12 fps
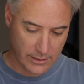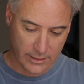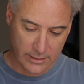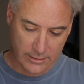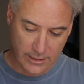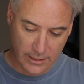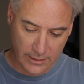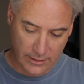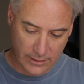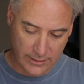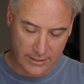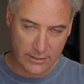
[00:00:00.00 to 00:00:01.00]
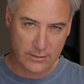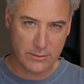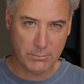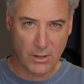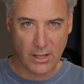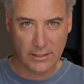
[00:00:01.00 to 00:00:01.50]
is kind of like these
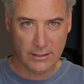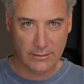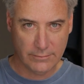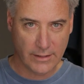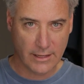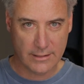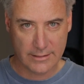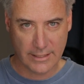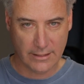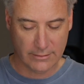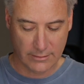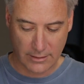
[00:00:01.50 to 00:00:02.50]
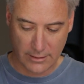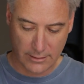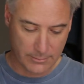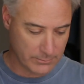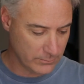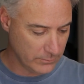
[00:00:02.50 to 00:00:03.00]
small little files get
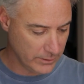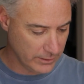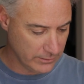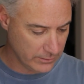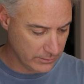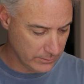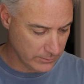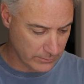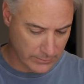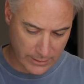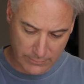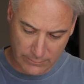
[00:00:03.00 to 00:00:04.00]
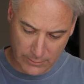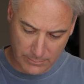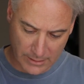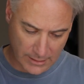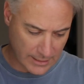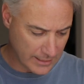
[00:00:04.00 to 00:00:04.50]
um, written to and read
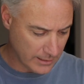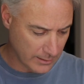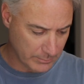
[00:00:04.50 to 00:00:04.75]
from a lot,